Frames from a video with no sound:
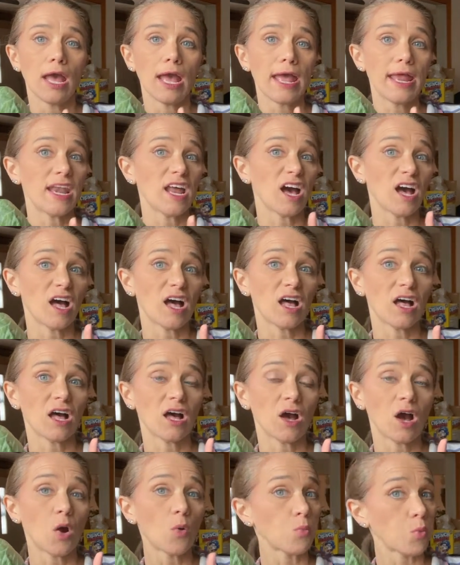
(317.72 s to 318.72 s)
and
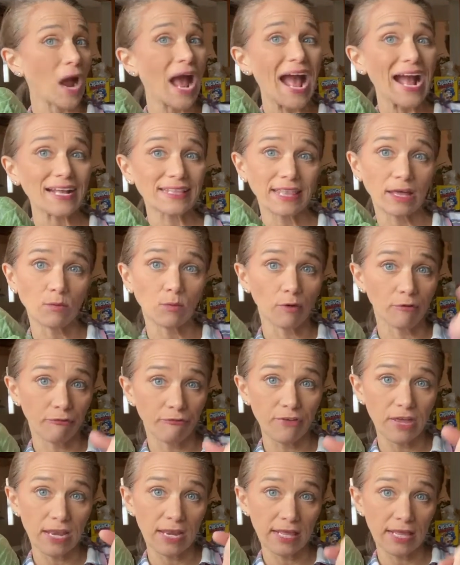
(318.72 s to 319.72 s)
a, a rock that will
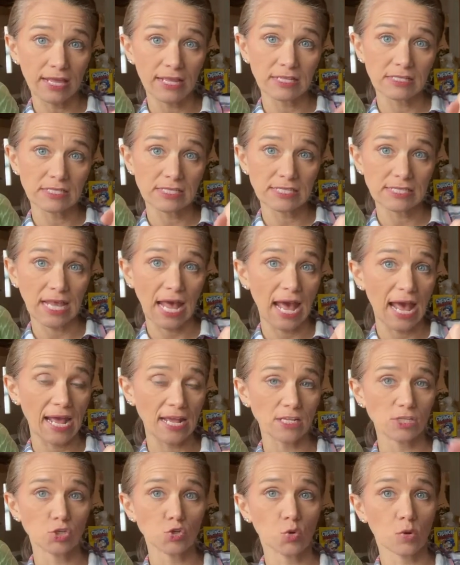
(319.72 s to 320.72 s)
fit
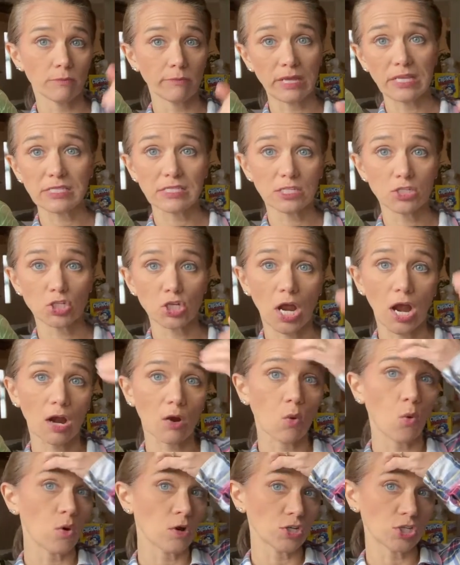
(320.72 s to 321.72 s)
inside your mason
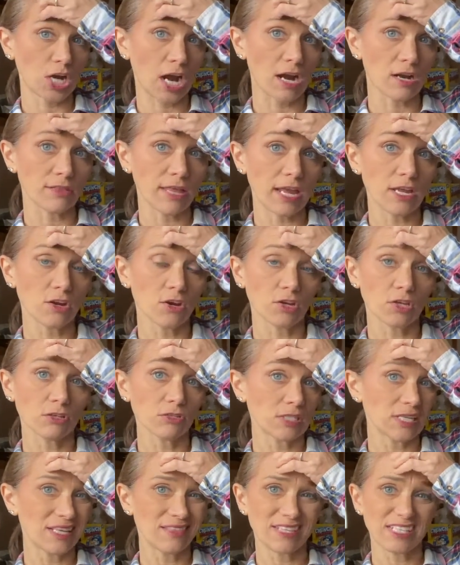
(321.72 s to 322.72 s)
jar or jar that you're
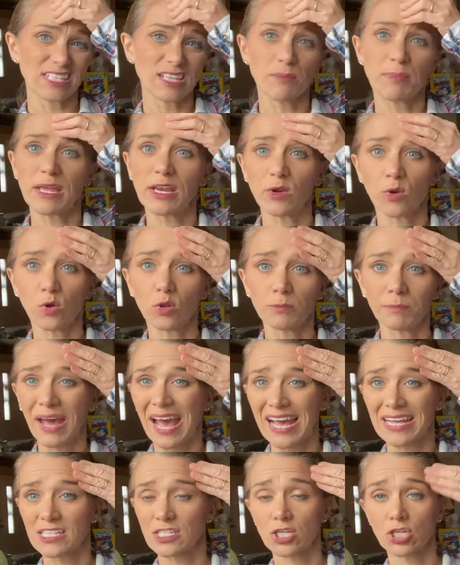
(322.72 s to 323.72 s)
using. This could be an old
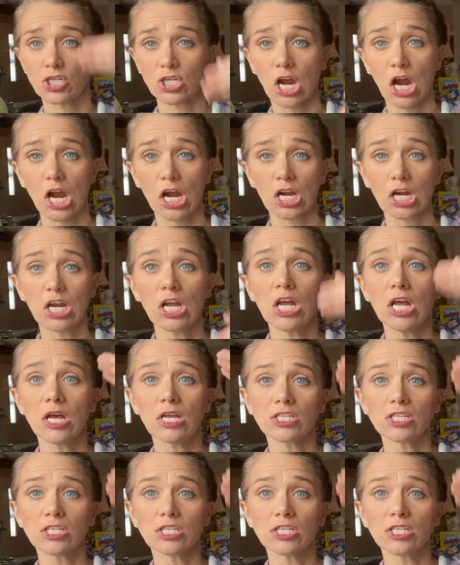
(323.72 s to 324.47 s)
pasta jar.